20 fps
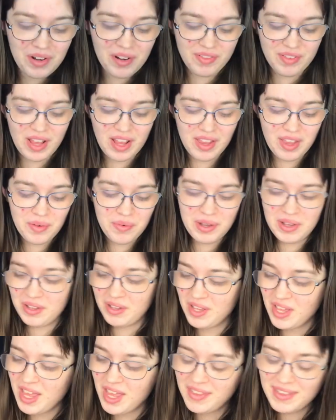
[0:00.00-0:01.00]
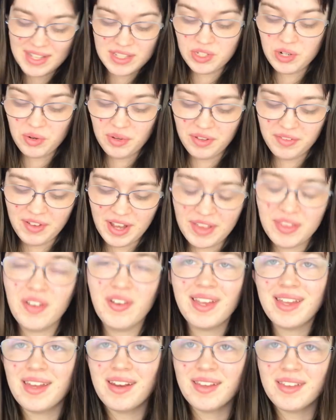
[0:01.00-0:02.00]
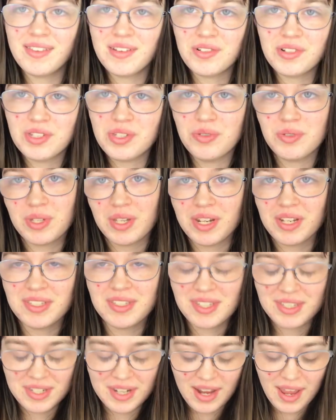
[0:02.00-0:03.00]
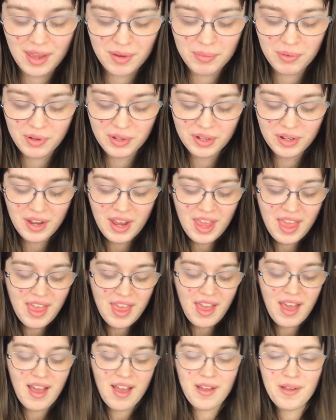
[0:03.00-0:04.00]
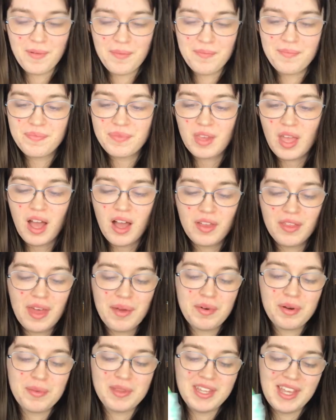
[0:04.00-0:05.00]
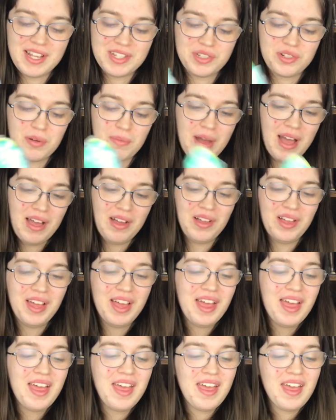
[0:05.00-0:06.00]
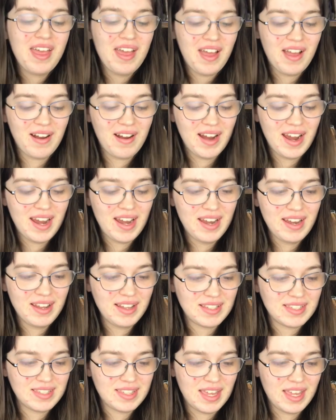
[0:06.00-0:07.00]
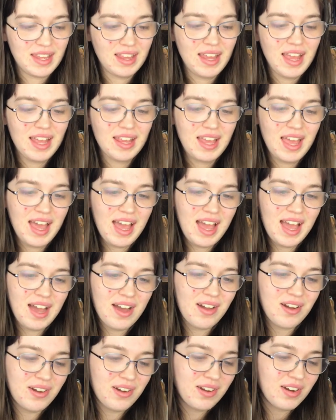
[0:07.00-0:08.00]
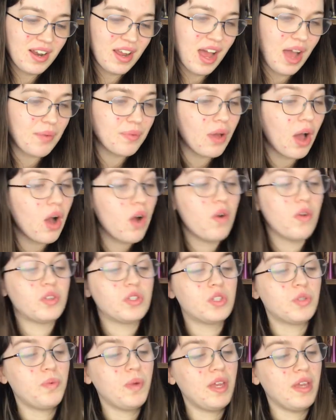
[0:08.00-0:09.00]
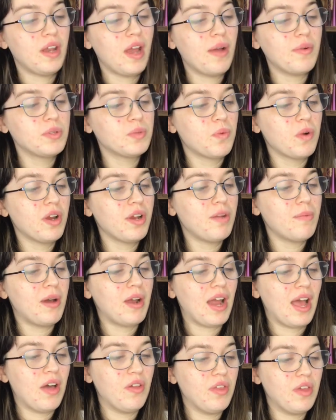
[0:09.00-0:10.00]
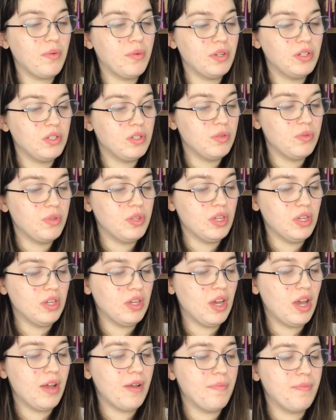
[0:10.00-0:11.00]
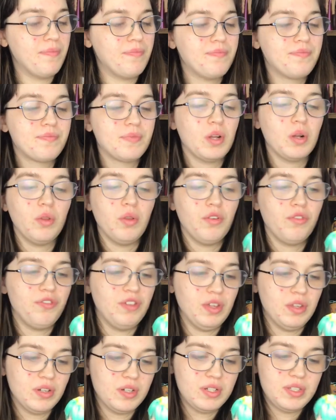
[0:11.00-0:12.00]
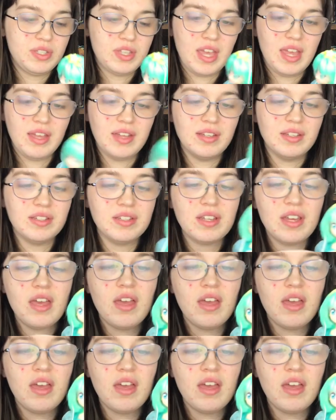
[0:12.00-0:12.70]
if Lala will. That's totally fine though, I get it. They're just using the existing head mold. Um, oh, that would have been the extra mile. All right, let's get Lala out. Oh, oh, sweet. I was worried about how they would do the um, her little feelers, and